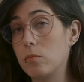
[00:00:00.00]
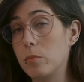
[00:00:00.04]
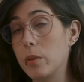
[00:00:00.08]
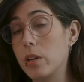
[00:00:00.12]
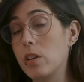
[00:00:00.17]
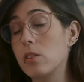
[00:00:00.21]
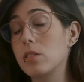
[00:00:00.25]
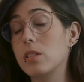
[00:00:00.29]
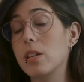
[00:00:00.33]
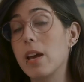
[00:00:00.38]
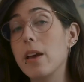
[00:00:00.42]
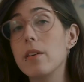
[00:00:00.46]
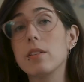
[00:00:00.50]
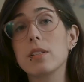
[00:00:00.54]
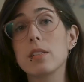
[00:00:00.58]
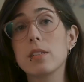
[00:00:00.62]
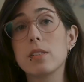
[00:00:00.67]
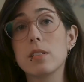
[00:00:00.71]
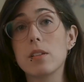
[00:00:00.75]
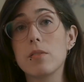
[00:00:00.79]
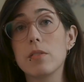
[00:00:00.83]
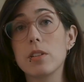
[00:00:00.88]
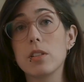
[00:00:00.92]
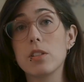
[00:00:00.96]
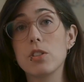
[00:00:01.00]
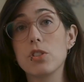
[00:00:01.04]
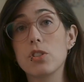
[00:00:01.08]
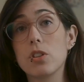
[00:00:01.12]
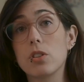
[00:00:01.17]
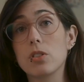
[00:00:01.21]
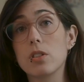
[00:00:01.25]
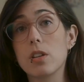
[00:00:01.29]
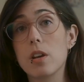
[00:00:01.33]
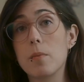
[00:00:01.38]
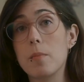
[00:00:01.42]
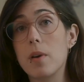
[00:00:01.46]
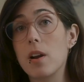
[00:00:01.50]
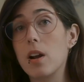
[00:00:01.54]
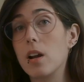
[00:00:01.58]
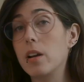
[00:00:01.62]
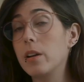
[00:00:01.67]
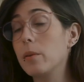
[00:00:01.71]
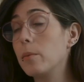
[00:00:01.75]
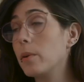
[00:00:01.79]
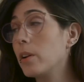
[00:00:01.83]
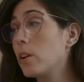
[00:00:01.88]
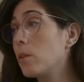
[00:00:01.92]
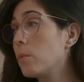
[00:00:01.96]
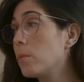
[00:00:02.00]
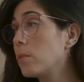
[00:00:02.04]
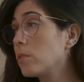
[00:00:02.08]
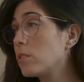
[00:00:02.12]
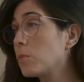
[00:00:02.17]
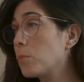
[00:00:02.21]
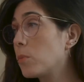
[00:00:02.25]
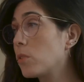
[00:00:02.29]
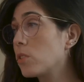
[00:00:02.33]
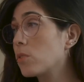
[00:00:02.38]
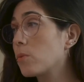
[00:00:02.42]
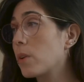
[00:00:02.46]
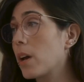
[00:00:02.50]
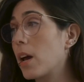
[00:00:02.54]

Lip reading: Because the LZ70 shots came out a little bit overexposed,